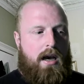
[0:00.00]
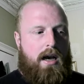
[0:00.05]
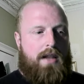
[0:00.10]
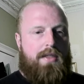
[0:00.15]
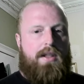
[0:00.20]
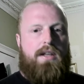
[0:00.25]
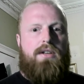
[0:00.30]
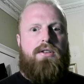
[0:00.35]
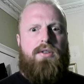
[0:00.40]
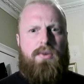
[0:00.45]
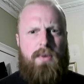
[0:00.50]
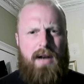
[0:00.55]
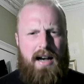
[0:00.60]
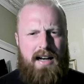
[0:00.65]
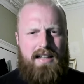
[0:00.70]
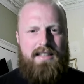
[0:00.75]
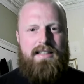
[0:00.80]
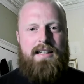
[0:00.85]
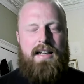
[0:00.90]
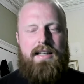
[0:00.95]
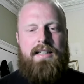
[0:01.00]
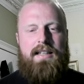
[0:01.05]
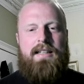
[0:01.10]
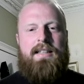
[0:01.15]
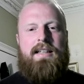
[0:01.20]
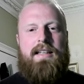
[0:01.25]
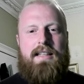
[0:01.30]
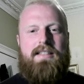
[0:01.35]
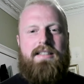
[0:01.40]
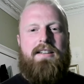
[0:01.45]
And then to
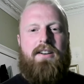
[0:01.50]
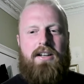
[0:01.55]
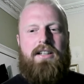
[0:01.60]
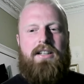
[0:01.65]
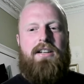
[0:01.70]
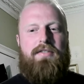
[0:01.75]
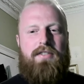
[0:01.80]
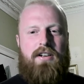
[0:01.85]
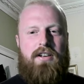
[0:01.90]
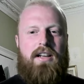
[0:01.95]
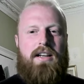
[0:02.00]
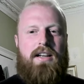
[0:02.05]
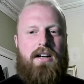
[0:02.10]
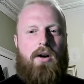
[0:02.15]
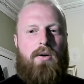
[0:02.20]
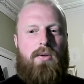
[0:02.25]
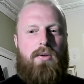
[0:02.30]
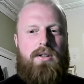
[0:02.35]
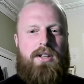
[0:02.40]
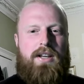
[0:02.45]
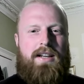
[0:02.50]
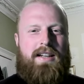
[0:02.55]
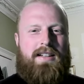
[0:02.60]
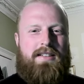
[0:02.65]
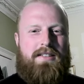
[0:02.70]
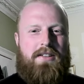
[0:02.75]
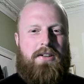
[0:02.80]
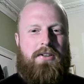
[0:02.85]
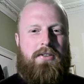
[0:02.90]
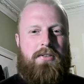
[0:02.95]
attend is kind of like
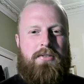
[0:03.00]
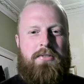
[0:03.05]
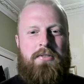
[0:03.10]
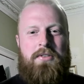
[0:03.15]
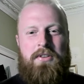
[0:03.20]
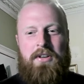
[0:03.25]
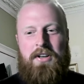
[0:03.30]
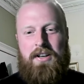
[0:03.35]
holding too,